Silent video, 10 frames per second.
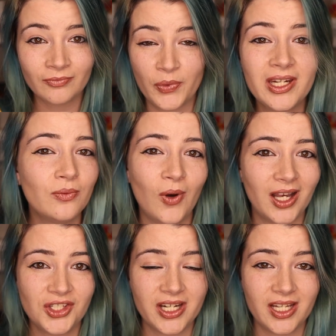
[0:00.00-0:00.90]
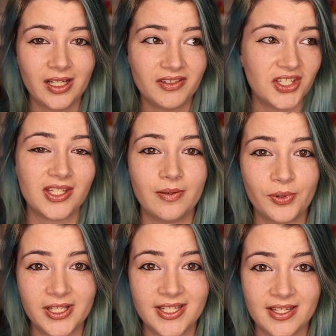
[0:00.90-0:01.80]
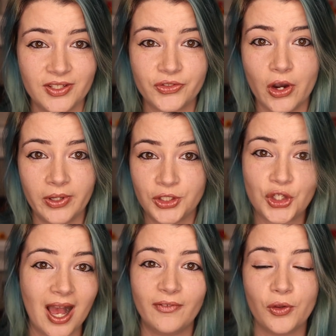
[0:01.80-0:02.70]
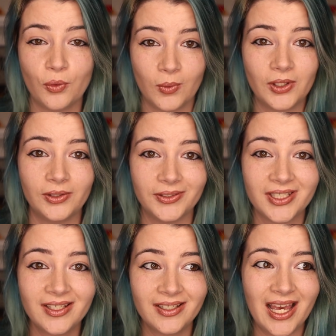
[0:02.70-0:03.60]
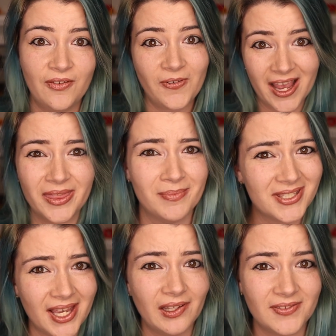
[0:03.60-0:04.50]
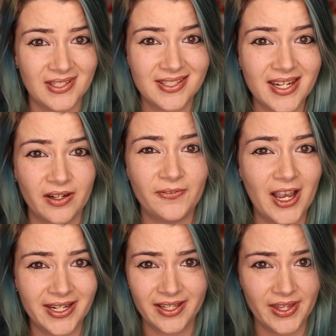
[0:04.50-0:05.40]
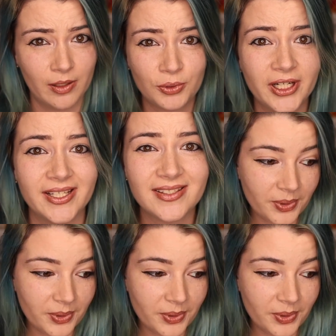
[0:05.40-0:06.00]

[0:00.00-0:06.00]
We didn't watch any Disney princesses go and travel the world and find themselves instead of finding their prince.